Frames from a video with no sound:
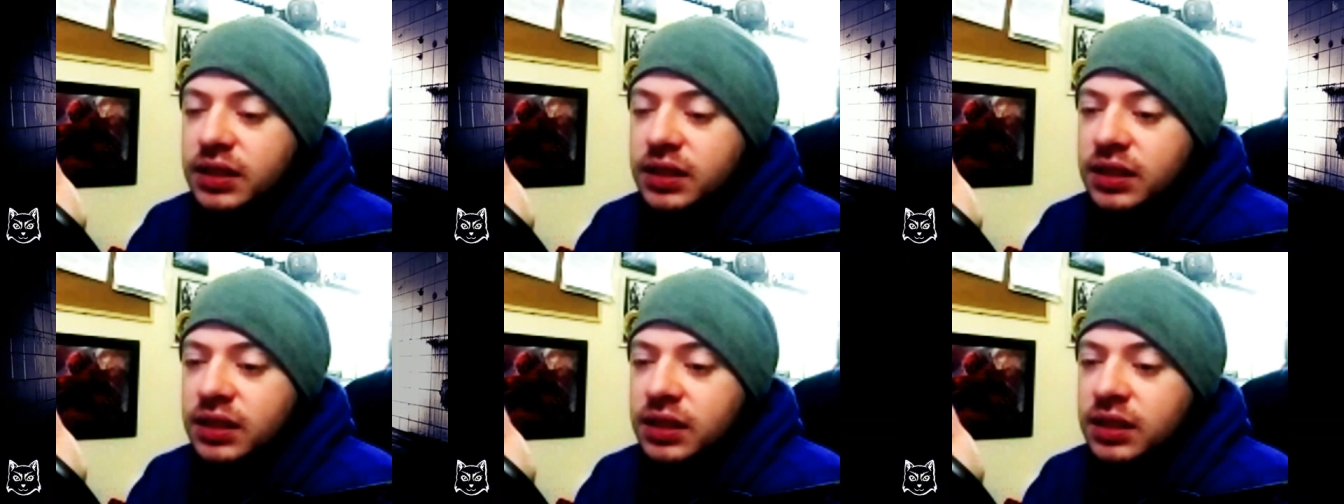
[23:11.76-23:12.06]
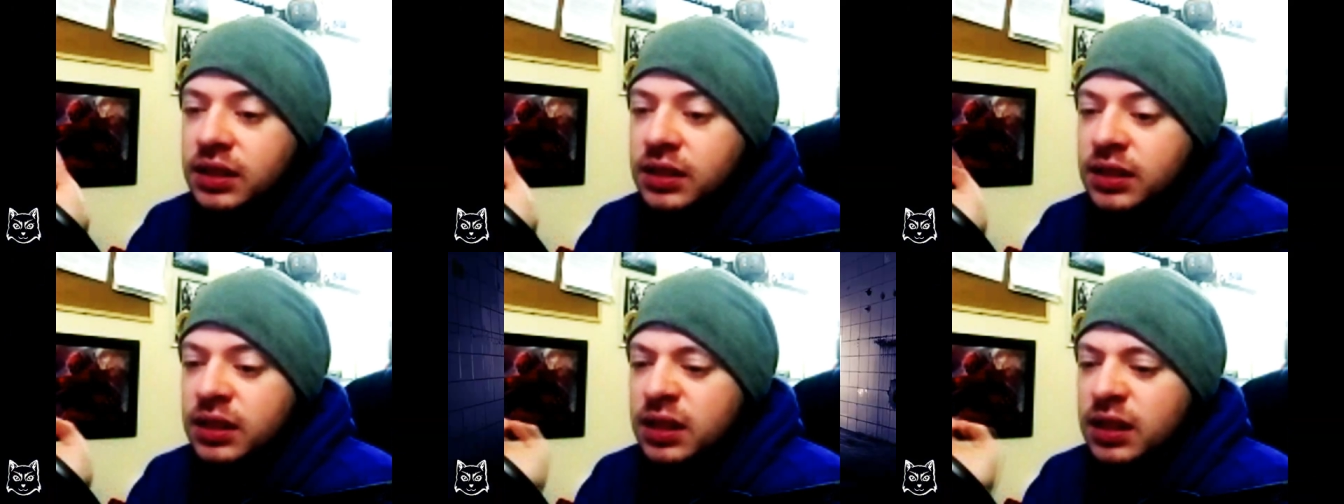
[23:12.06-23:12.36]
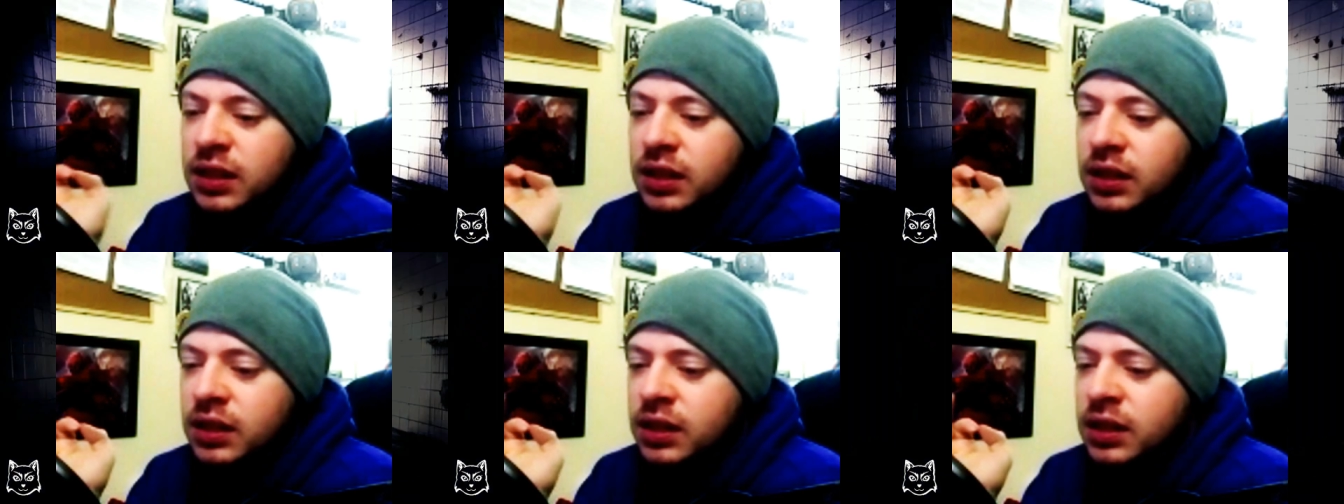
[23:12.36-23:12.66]
late.
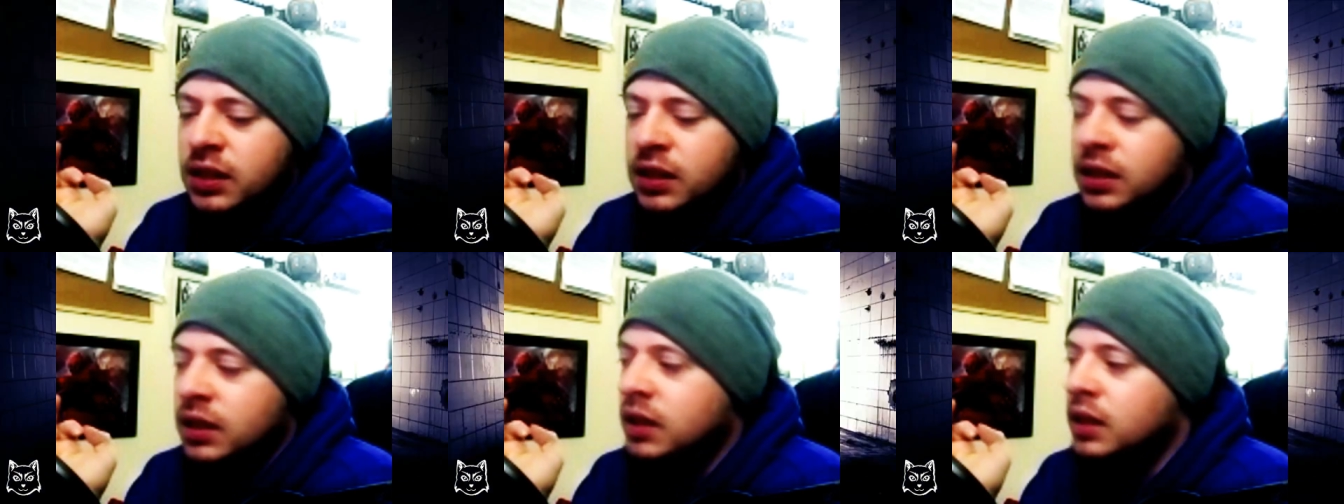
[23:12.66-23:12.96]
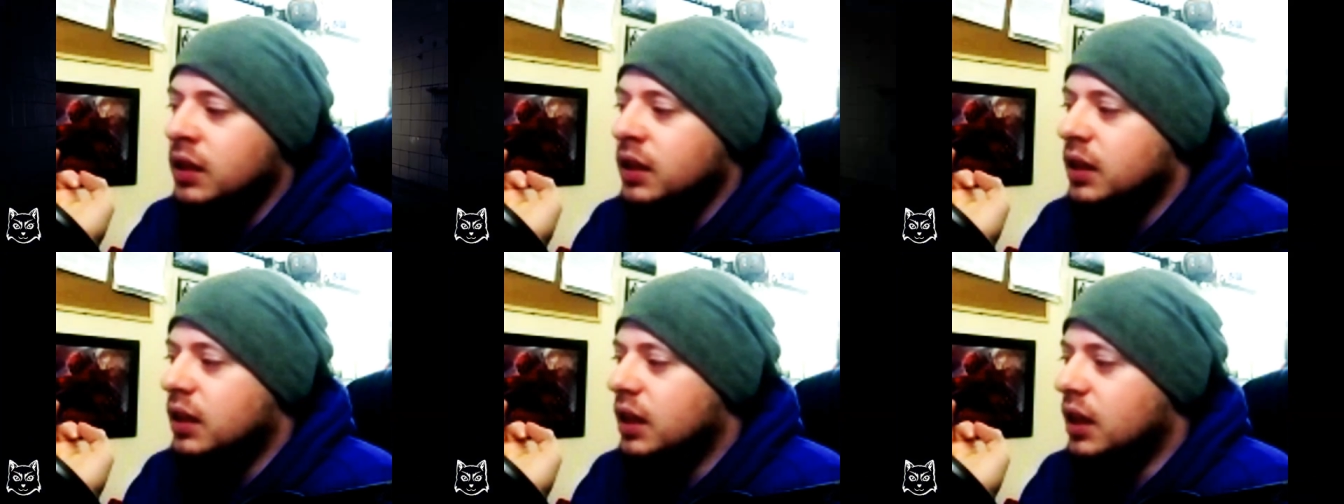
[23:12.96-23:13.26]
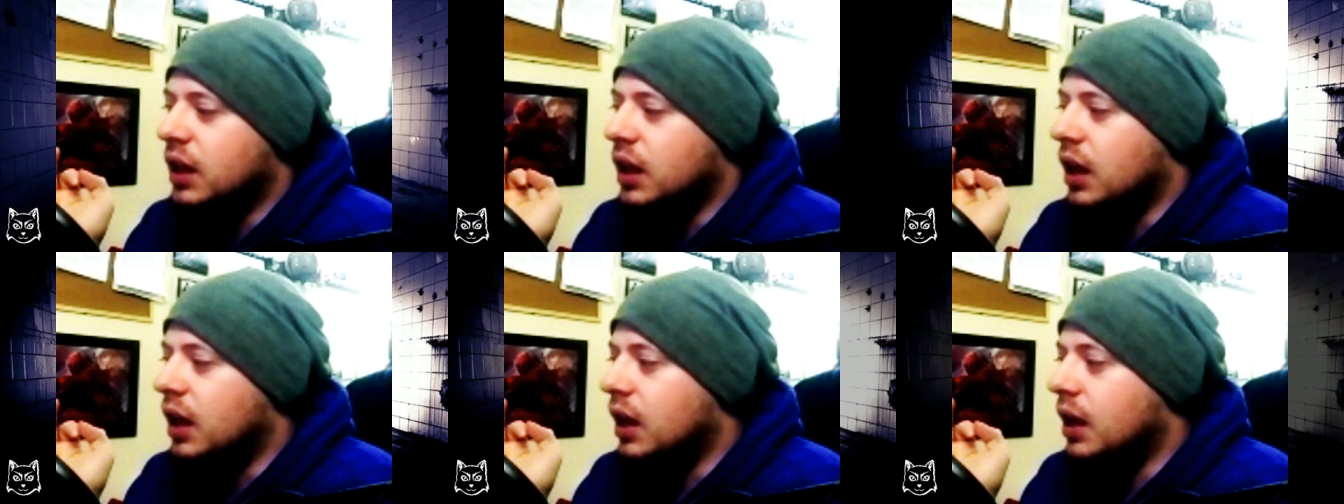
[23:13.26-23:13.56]

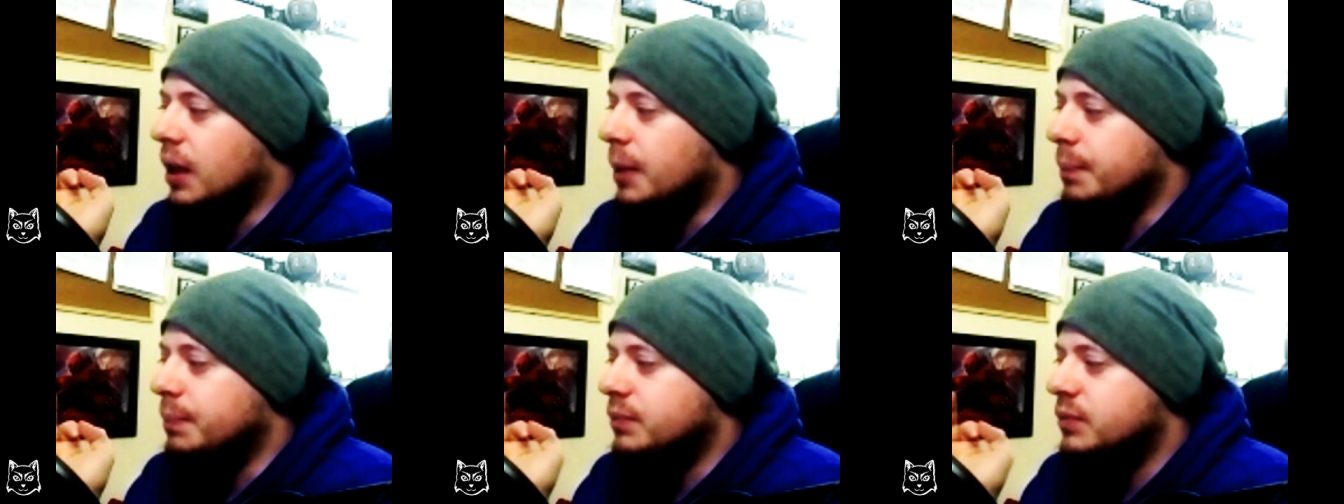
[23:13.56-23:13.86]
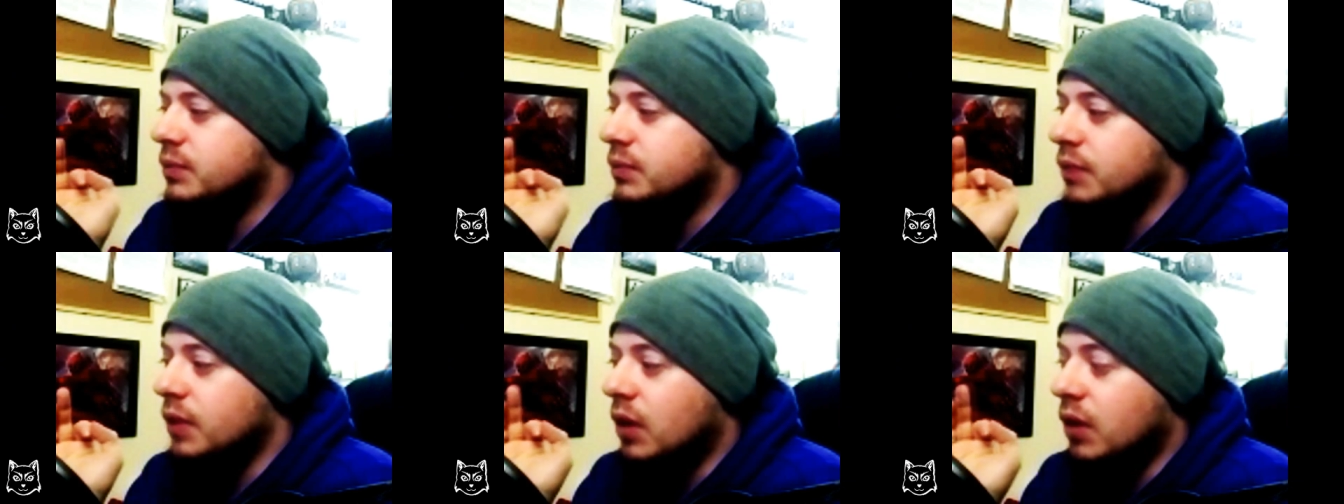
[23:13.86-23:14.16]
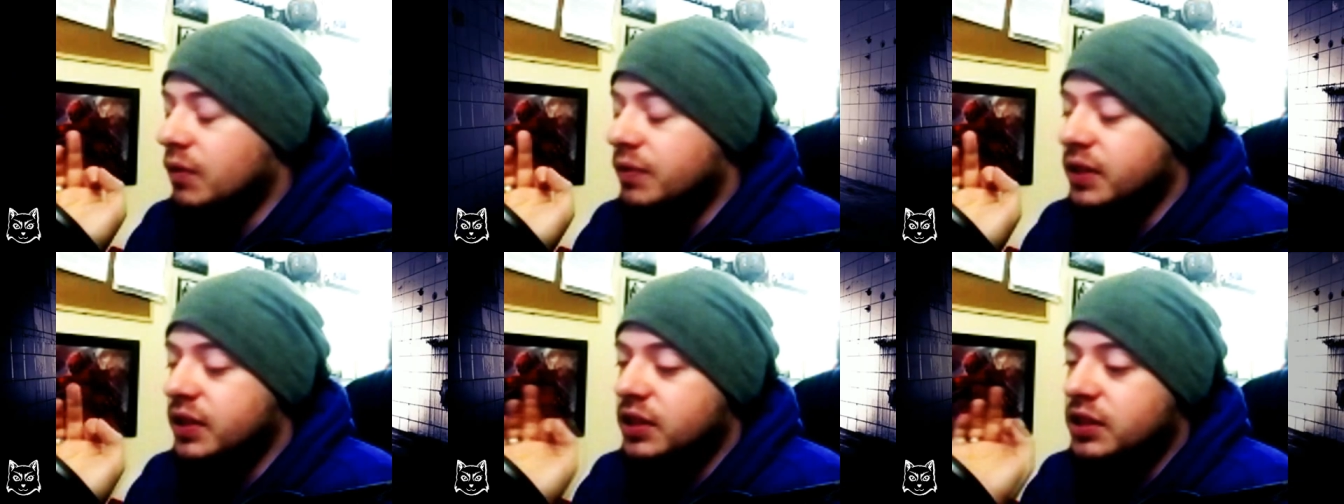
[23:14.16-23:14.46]

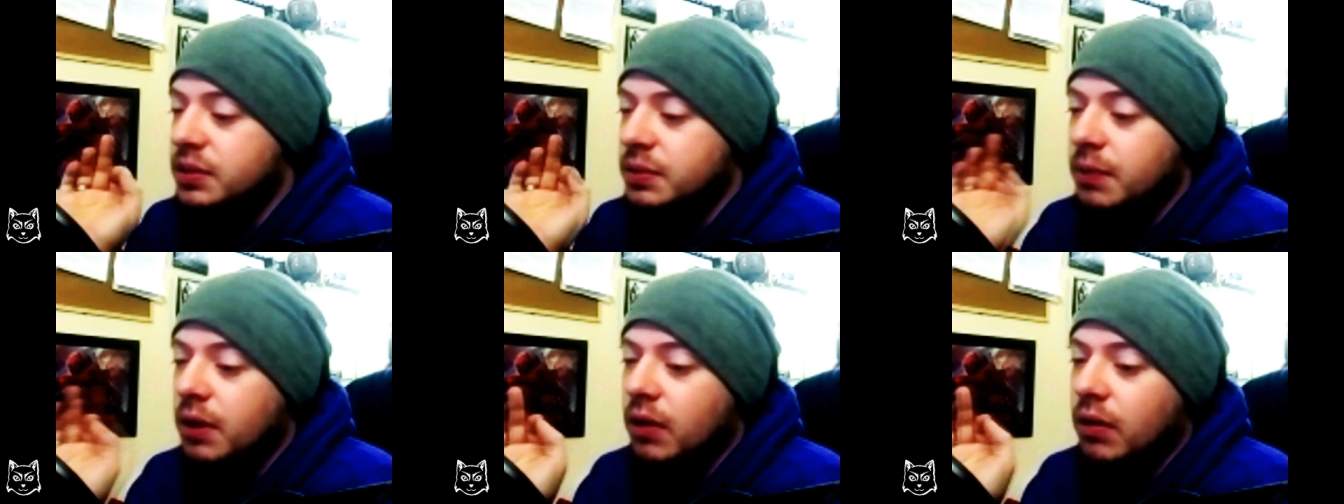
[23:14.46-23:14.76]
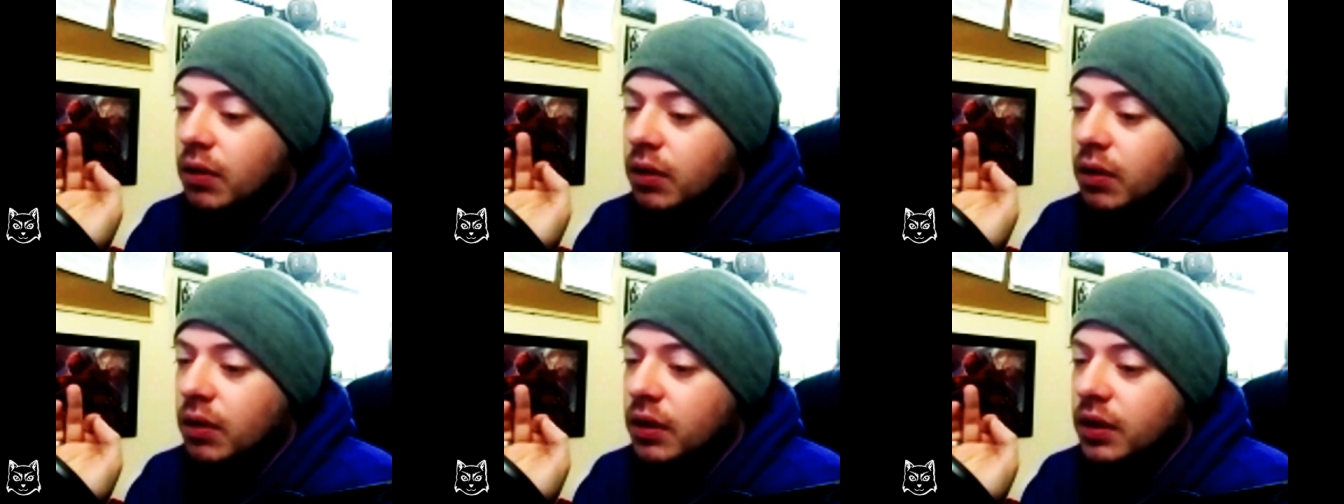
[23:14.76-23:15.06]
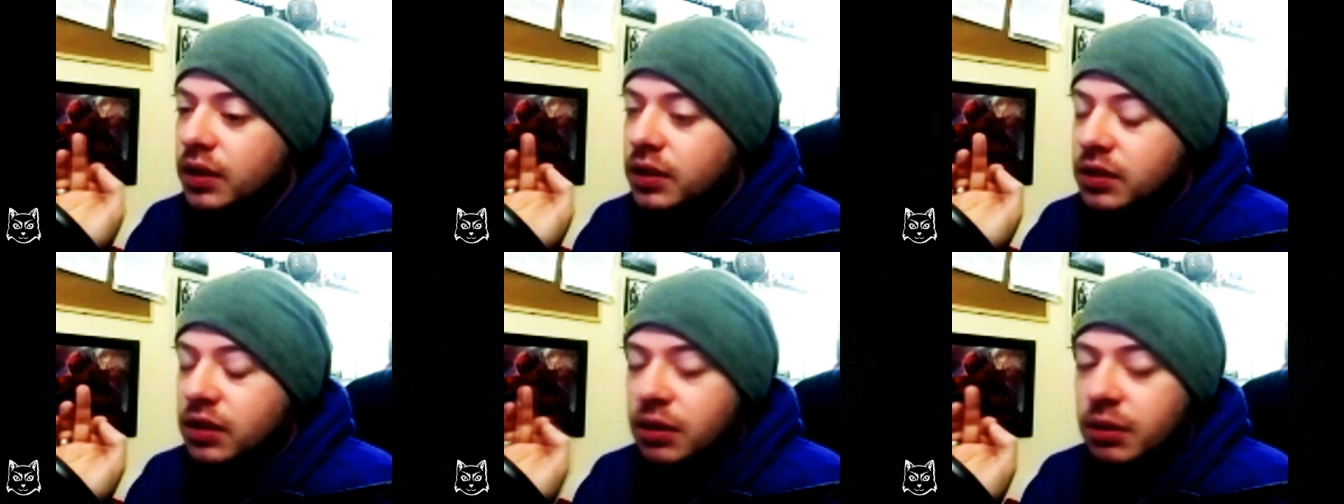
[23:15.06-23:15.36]
Hopefully
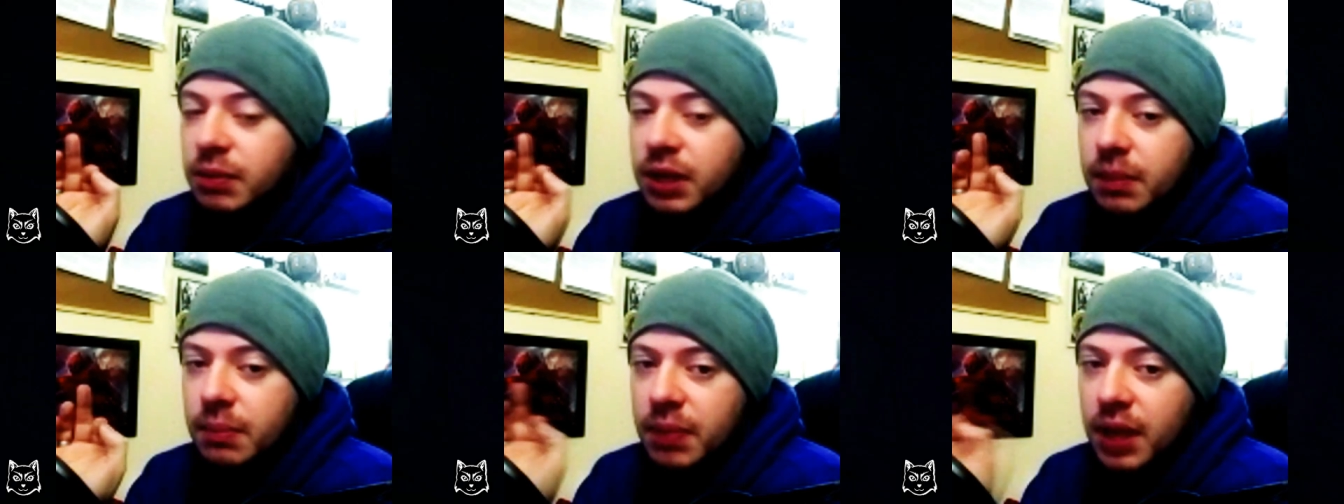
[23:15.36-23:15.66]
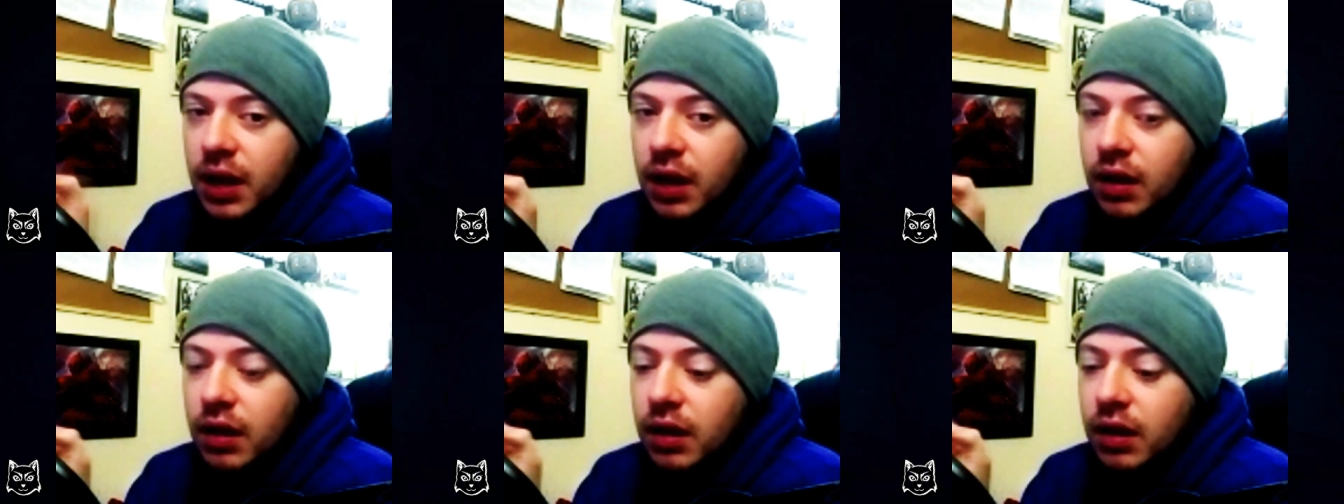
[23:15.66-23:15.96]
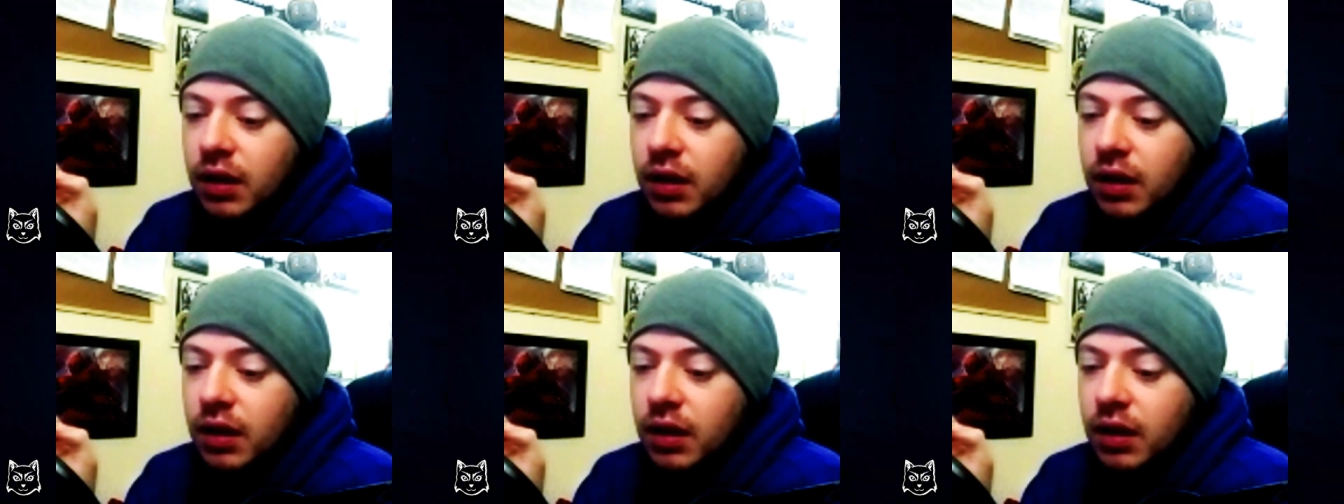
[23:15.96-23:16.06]
tomorrow is going to be